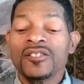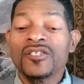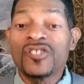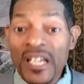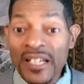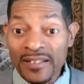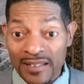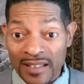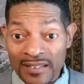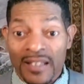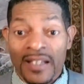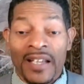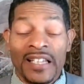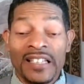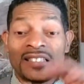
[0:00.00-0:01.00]
Jesus.
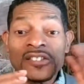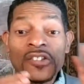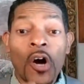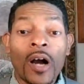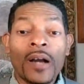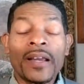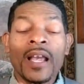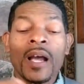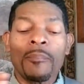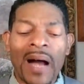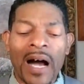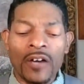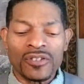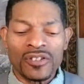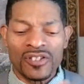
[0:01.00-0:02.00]
He's talking
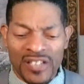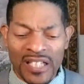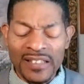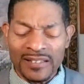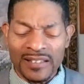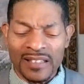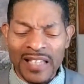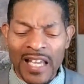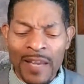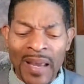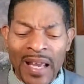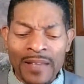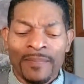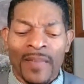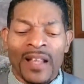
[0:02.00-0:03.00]
about Jesus.
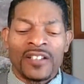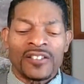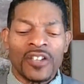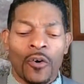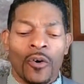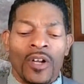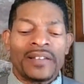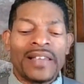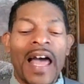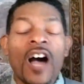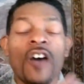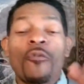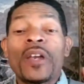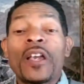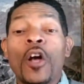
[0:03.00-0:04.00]
Amen. So
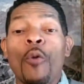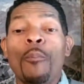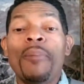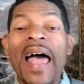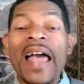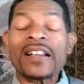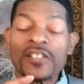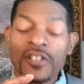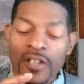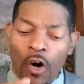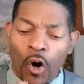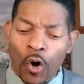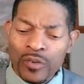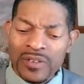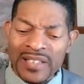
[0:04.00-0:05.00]
now if we go back to the
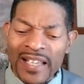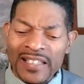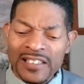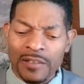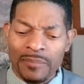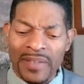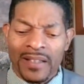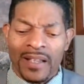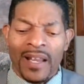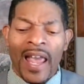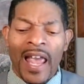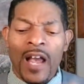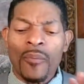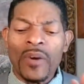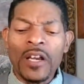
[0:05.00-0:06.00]
Old Testament
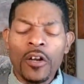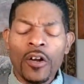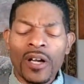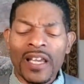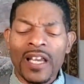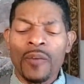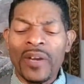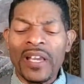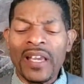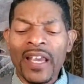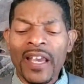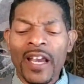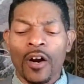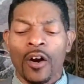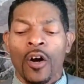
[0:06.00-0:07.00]
and we look and we
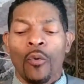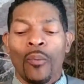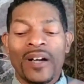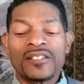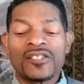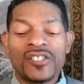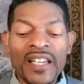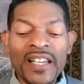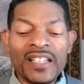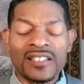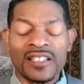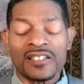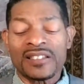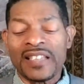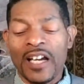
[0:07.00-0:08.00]
hear what
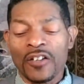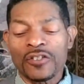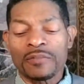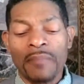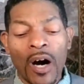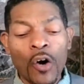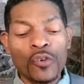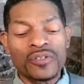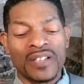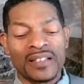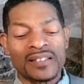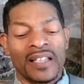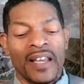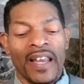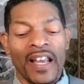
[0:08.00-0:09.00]
Jesus tells
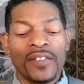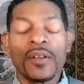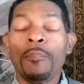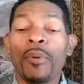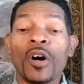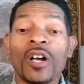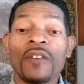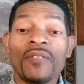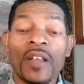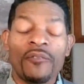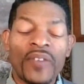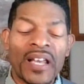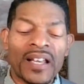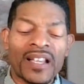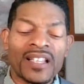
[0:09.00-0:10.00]
Moses in the book of
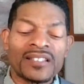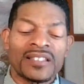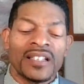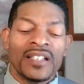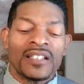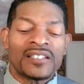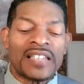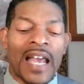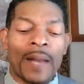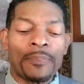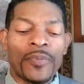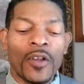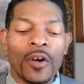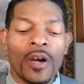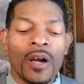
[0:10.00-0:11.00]
Leviticus
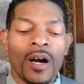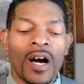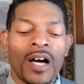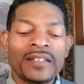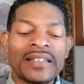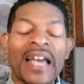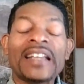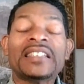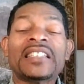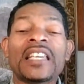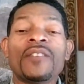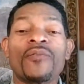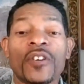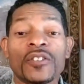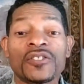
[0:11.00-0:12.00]
chapter uh,
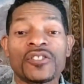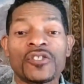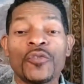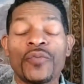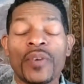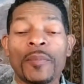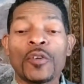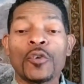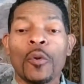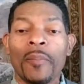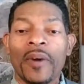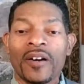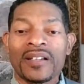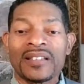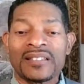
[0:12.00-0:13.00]
19 verse 2 from the New
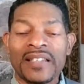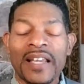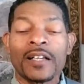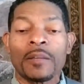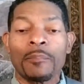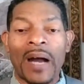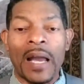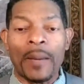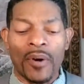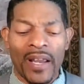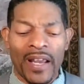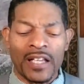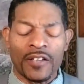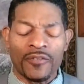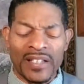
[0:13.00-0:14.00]
American Standard Bible
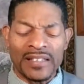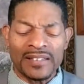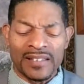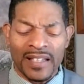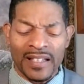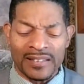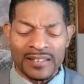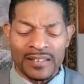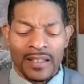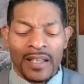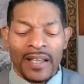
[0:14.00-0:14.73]
and it reads this.